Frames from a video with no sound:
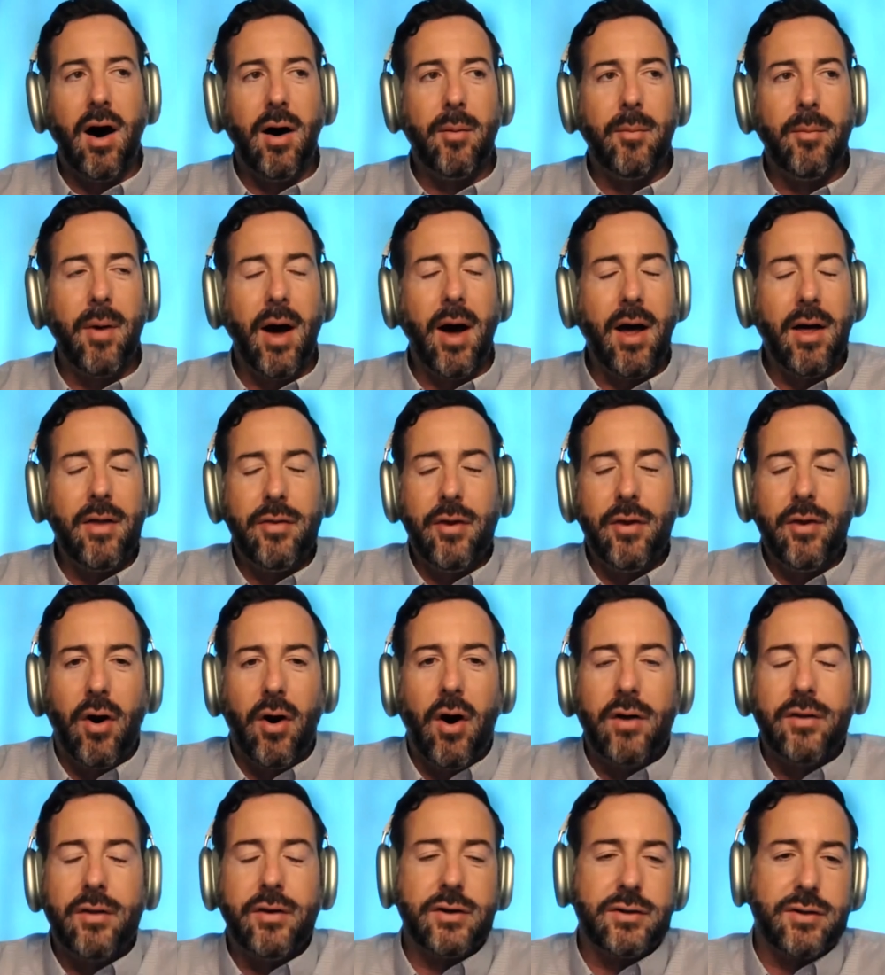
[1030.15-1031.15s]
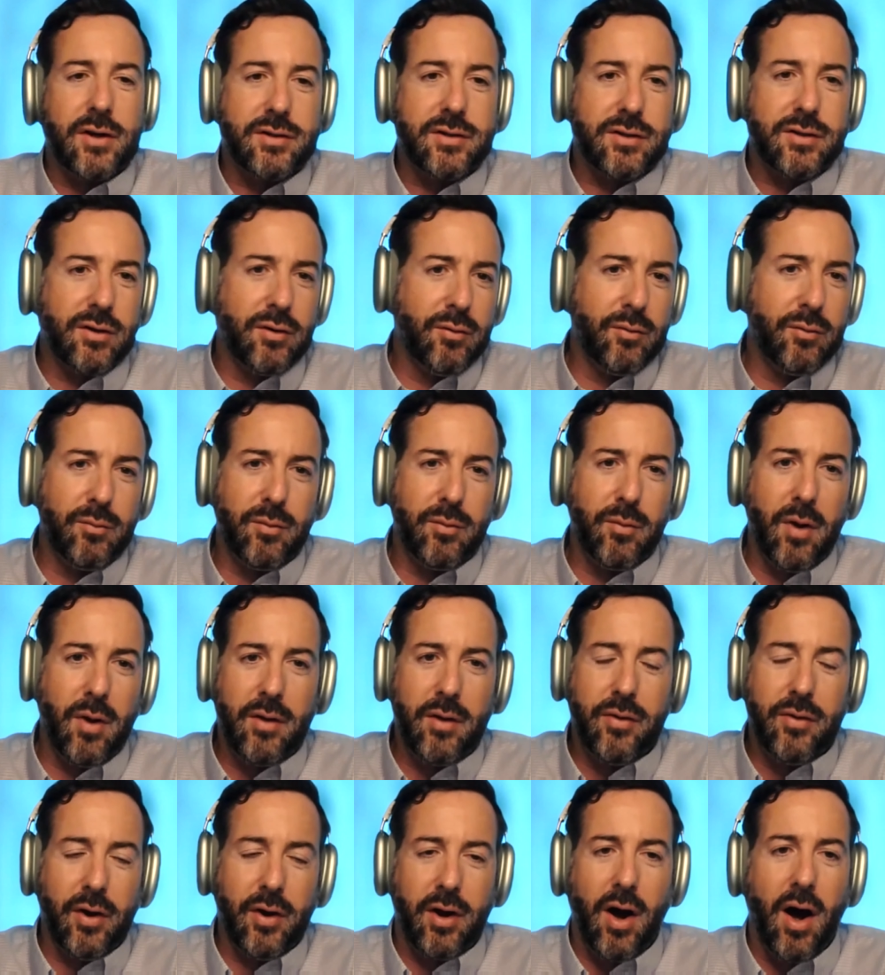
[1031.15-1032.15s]
There's
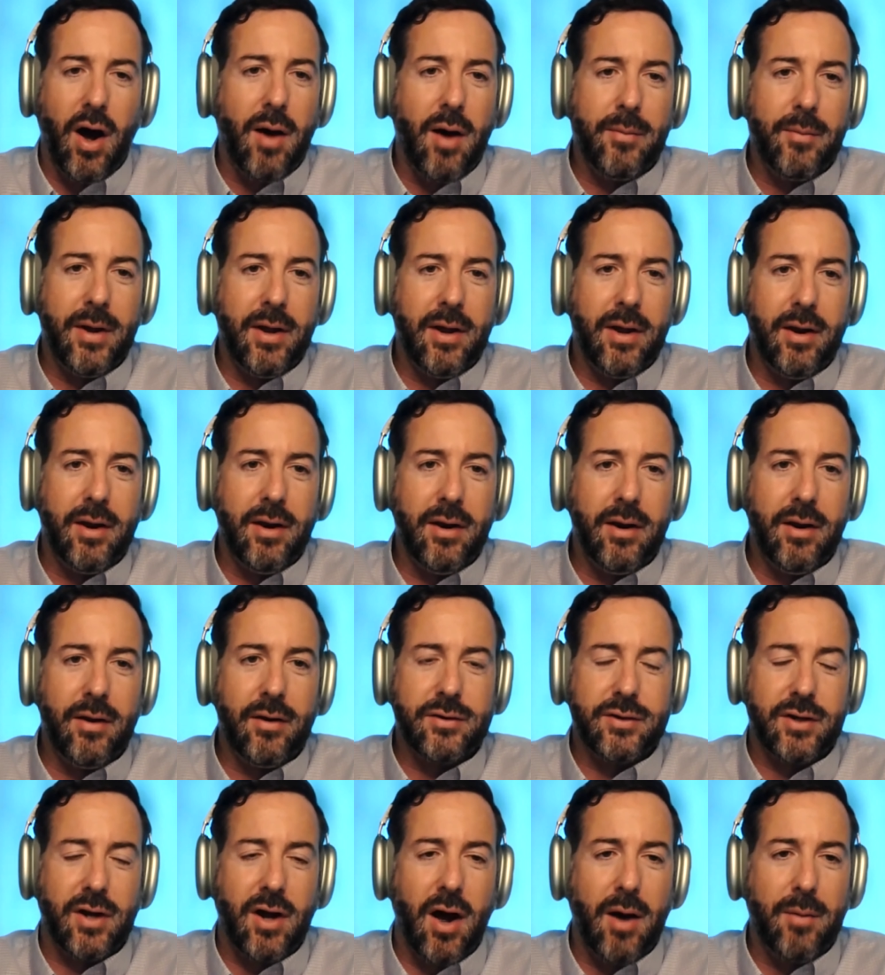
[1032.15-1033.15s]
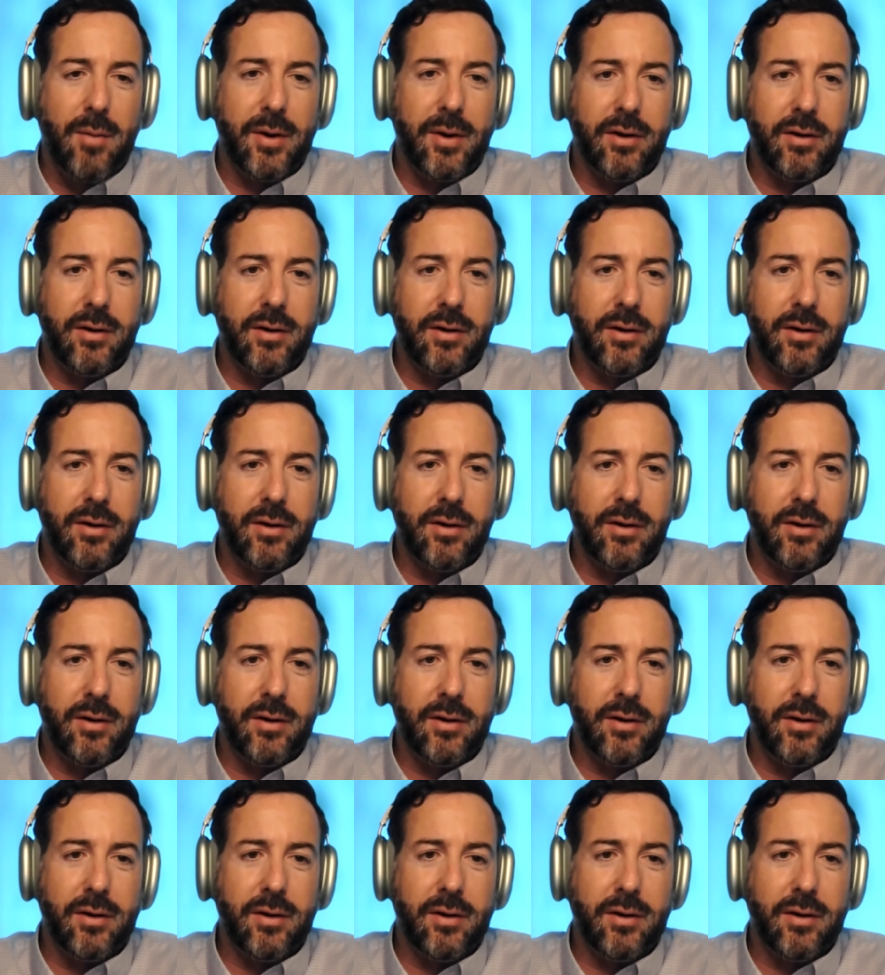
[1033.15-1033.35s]
also a common